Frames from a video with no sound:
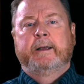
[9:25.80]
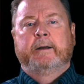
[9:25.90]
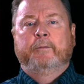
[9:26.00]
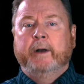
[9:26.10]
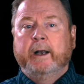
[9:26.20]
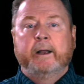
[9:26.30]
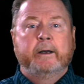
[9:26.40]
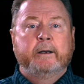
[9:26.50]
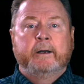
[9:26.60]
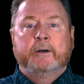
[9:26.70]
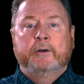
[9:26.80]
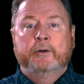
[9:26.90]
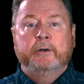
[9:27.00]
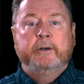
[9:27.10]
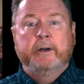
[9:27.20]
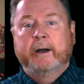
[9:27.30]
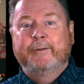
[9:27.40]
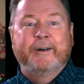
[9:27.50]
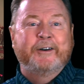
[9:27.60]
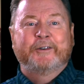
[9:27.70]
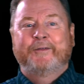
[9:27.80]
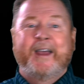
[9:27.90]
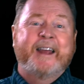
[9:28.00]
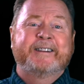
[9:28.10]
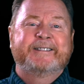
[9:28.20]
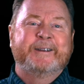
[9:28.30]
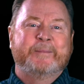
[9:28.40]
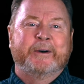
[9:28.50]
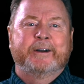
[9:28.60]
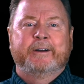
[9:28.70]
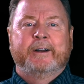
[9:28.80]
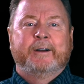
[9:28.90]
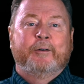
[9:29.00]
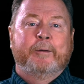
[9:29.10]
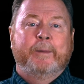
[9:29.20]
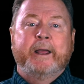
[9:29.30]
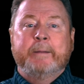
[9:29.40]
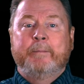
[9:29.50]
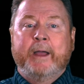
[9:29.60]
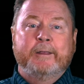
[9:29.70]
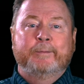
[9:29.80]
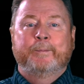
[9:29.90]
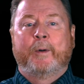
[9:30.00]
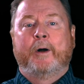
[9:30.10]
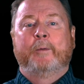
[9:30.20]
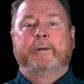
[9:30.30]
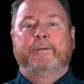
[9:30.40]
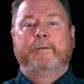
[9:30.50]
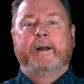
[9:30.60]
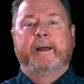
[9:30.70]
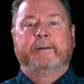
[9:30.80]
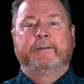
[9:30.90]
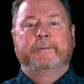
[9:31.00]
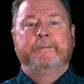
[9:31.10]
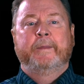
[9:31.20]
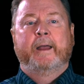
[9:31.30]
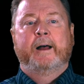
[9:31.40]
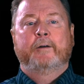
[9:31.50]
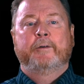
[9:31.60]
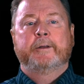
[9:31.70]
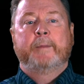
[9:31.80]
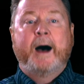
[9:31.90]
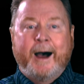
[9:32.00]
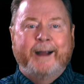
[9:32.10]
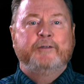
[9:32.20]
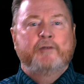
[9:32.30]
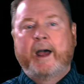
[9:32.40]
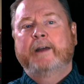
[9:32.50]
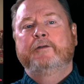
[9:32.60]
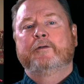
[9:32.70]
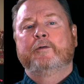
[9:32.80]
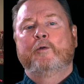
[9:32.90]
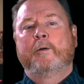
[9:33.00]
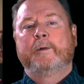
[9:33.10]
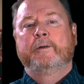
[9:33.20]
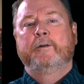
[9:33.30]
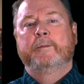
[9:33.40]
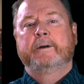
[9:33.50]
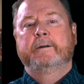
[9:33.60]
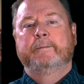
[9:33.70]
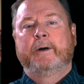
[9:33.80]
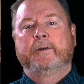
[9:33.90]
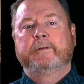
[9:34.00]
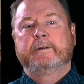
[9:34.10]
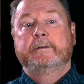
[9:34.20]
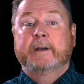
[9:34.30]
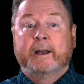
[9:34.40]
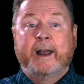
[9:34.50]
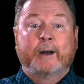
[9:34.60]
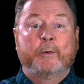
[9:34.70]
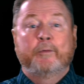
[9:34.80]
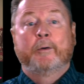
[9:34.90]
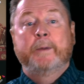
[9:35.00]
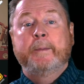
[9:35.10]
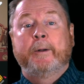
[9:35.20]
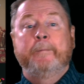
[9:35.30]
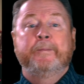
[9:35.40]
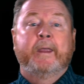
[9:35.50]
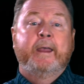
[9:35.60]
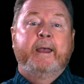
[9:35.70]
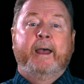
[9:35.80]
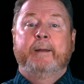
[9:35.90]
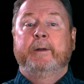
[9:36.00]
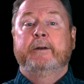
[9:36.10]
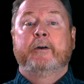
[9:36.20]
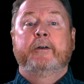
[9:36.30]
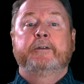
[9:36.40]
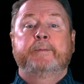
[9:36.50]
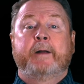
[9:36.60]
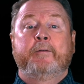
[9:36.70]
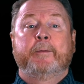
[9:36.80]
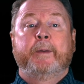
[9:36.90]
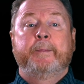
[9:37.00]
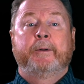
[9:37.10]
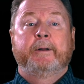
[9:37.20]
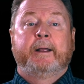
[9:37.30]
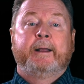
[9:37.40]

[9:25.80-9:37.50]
reading a good young reader's fantasy book, or playing baseball with friends. The algorithm hijacks your normal human compulsion to connect with real people and be noticed by real people.